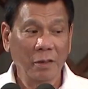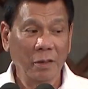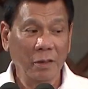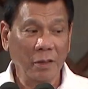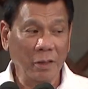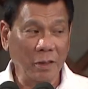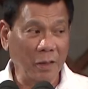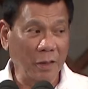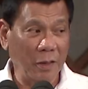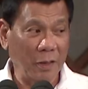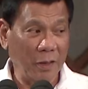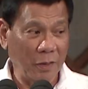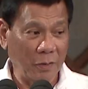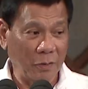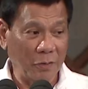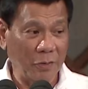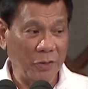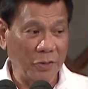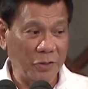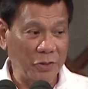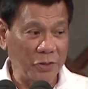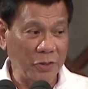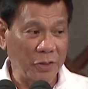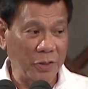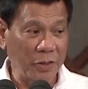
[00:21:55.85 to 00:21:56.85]
And now
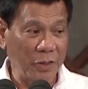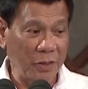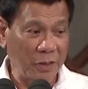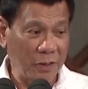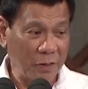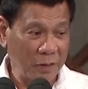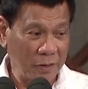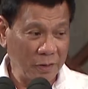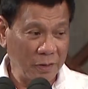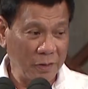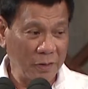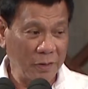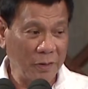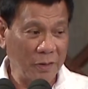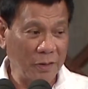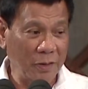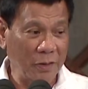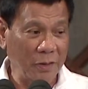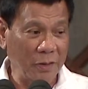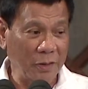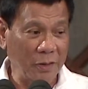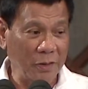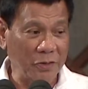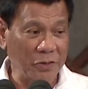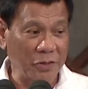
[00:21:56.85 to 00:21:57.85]
he's a
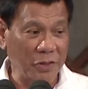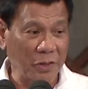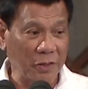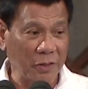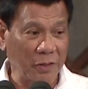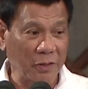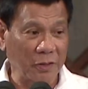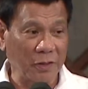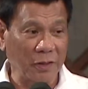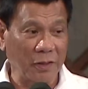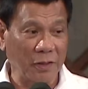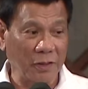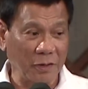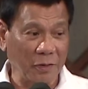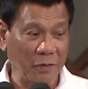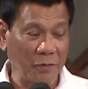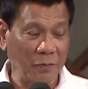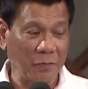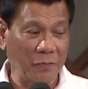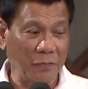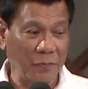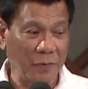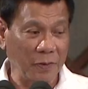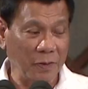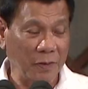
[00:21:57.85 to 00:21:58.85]
secretary
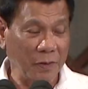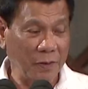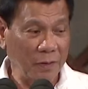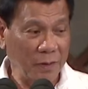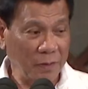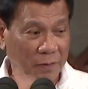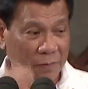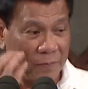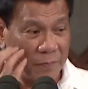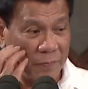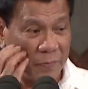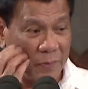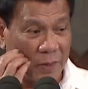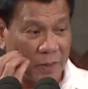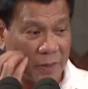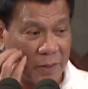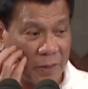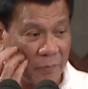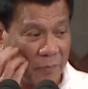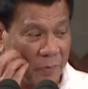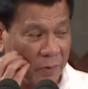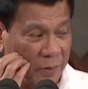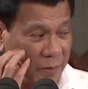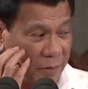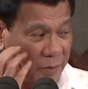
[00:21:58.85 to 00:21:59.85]
of the
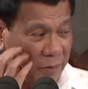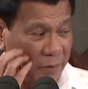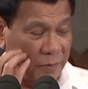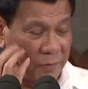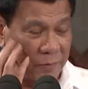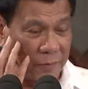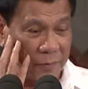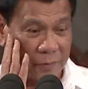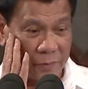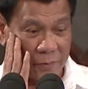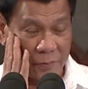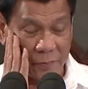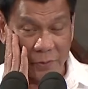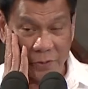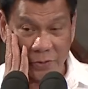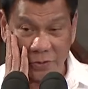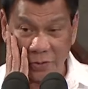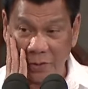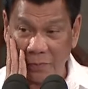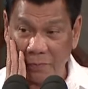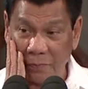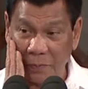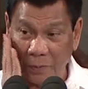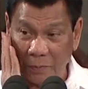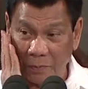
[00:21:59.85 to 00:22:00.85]
cabinet of this
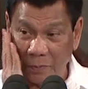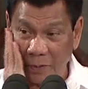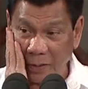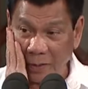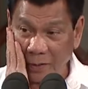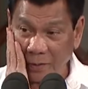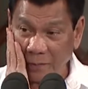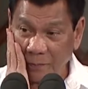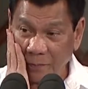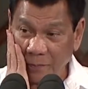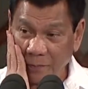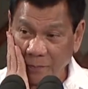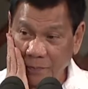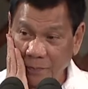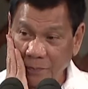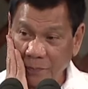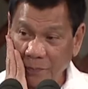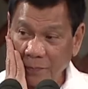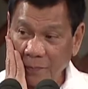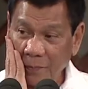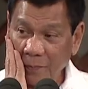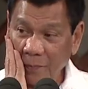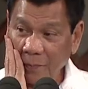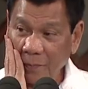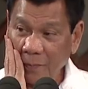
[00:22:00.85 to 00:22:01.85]
republic.
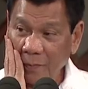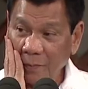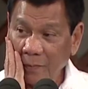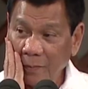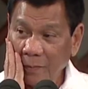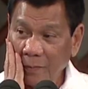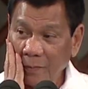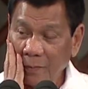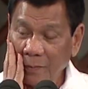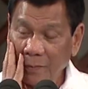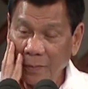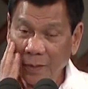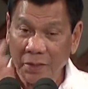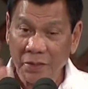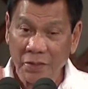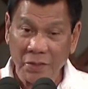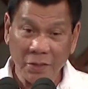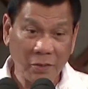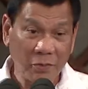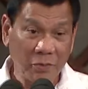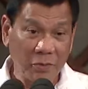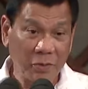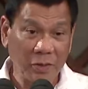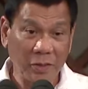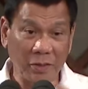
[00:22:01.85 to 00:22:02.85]
That's
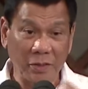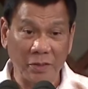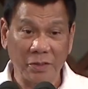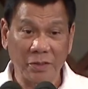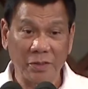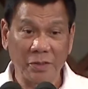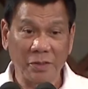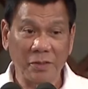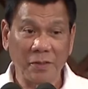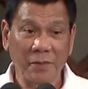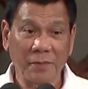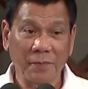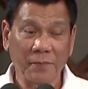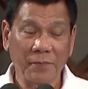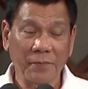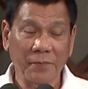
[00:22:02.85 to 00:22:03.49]
how it is.